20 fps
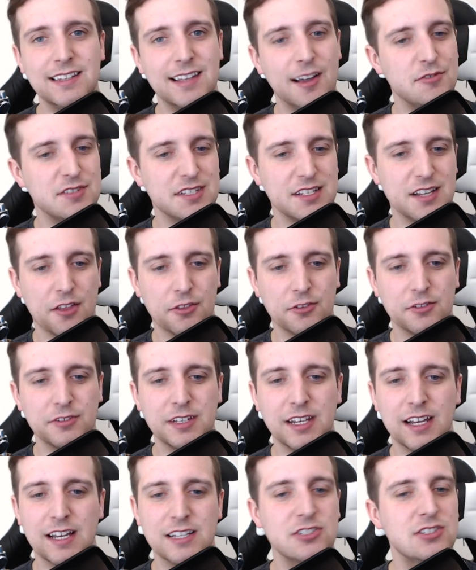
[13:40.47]
That was another
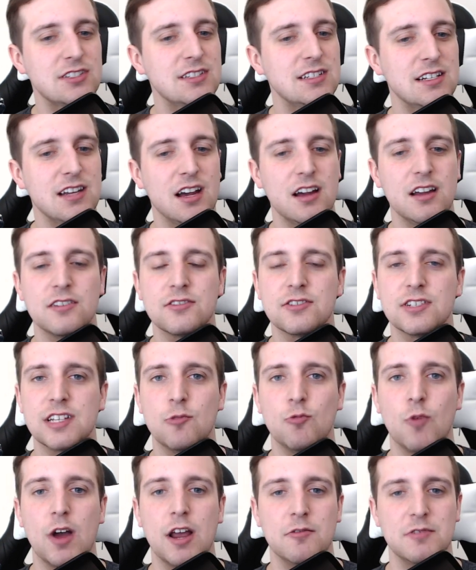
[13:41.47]
thing. I just did not
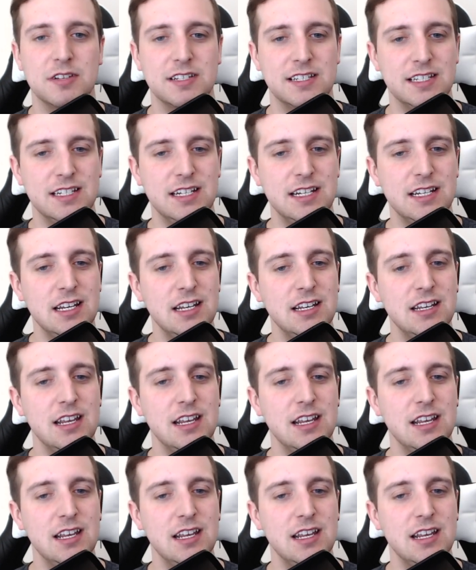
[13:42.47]
understand why it was needed.